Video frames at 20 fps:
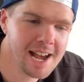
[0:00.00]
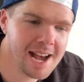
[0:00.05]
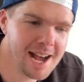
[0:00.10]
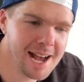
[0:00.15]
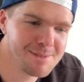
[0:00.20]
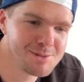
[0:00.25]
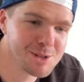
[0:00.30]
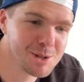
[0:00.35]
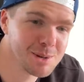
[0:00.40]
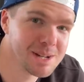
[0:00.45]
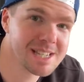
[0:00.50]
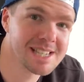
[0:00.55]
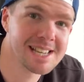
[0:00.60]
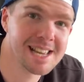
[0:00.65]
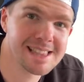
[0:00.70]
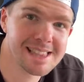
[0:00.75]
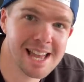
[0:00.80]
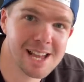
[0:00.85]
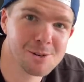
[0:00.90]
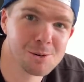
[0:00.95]
Um, so he
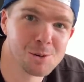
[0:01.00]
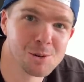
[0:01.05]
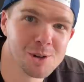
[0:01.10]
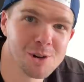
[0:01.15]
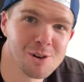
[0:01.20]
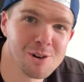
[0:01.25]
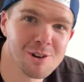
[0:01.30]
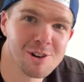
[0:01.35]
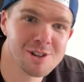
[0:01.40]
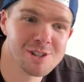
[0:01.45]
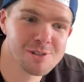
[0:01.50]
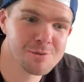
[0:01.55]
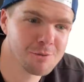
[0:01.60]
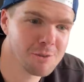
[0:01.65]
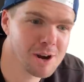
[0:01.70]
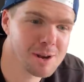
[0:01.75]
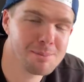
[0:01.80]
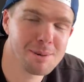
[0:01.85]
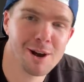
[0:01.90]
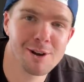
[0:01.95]
sent that all across,
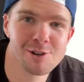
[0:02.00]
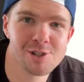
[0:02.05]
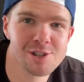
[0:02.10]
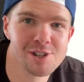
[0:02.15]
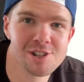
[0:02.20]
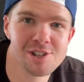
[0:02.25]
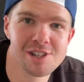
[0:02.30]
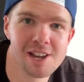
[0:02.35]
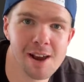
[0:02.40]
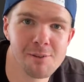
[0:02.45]
free postage,